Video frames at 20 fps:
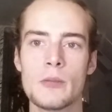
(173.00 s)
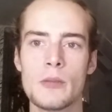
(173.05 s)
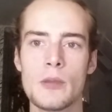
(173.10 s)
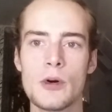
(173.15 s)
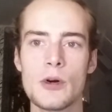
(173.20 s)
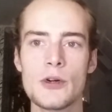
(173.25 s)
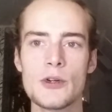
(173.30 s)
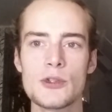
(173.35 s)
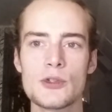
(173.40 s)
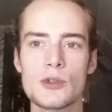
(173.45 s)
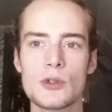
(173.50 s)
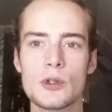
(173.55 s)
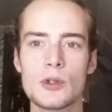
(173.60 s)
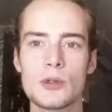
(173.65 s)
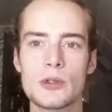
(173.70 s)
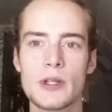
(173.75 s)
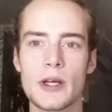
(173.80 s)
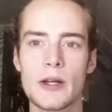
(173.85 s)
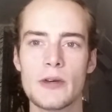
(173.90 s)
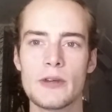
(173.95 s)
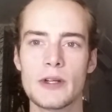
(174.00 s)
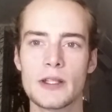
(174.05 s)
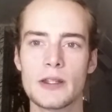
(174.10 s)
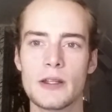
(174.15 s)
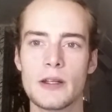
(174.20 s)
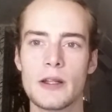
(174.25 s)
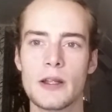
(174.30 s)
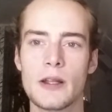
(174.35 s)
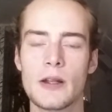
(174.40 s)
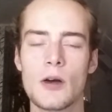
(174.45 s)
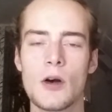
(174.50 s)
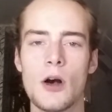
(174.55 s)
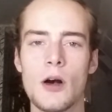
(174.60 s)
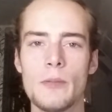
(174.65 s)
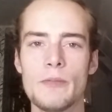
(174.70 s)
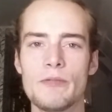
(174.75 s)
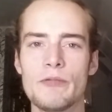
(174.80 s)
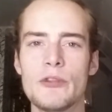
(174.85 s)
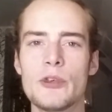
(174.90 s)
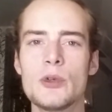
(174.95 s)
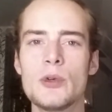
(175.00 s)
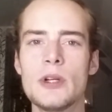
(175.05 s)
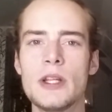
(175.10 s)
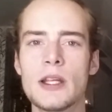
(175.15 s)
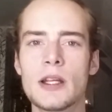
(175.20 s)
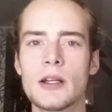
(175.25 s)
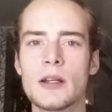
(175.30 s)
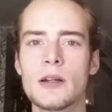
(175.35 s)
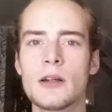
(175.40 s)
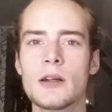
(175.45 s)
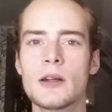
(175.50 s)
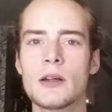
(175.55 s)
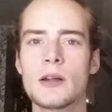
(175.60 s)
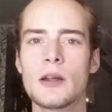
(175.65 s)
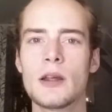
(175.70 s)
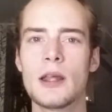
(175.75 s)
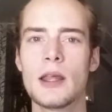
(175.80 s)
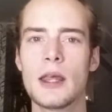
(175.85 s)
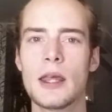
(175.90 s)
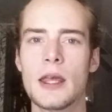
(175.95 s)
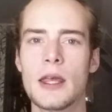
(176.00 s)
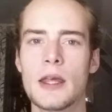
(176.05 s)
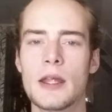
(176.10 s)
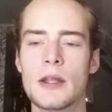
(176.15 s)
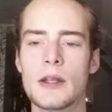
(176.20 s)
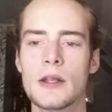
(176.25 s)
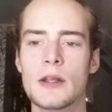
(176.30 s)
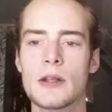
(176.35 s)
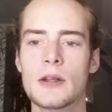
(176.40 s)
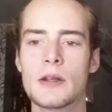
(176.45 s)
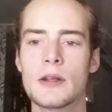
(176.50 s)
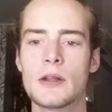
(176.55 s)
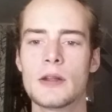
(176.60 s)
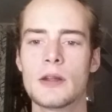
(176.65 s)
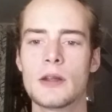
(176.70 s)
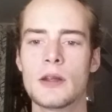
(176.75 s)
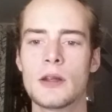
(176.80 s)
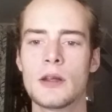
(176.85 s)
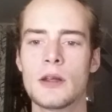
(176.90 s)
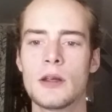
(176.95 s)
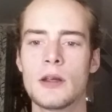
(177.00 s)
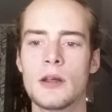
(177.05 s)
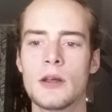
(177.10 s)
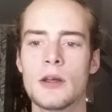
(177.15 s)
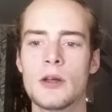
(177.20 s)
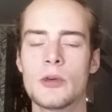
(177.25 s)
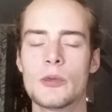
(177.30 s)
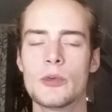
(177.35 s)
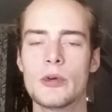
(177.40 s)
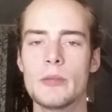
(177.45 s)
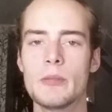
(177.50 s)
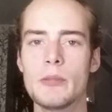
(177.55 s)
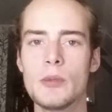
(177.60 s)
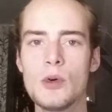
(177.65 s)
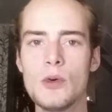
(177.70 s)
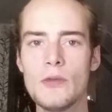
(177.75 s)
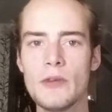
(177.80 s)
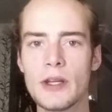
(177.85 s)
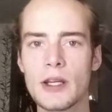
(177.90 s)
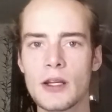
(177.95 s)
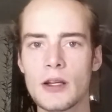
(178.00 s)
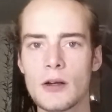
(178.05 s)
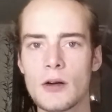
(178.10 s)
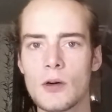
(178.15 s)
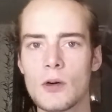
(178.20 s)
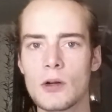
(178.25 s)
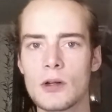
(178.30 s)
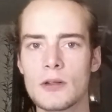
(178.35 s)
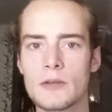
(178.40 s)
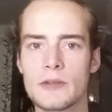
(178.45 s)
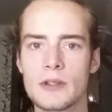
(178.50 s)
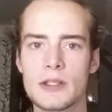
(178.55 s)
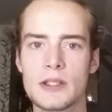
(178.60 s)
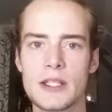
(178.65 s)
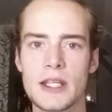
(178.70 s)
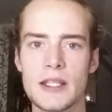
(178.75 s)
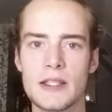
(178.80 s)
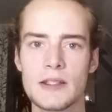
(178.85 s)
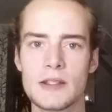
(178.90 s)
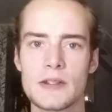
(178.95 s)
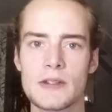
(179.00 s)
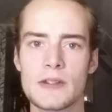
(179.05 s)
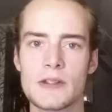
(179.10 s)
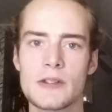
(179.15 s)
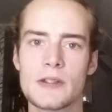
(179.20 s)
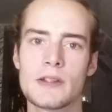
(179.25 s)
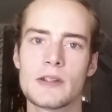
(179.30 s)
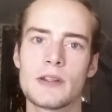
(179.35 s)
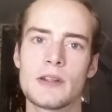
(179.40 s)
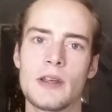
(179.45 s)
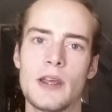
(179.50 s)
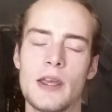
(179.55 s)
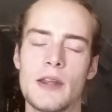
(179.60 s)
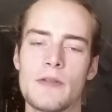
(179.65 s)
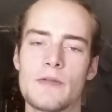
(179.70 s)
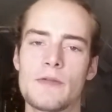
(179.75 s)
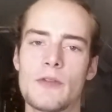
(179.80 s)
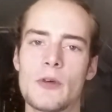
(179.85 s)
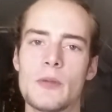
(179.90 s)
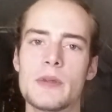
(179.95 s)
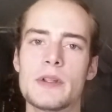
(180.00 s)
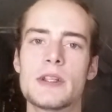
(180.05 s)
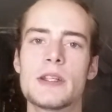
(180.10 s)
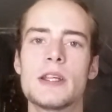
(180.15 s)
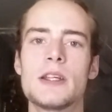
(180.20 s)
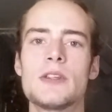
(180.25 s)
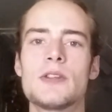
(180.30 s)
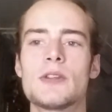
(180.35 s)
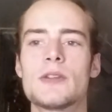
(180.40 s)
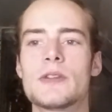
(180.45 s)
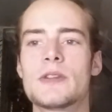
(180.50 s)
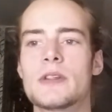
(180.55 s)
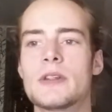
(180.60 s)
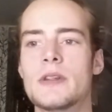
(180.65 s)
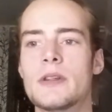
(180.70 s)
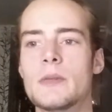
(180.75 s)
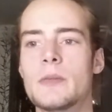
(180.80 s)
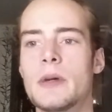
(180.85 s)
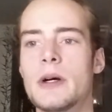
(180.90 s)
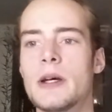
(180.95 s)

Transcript: more so directed at uprooting and removing all of the taints and fermentations in the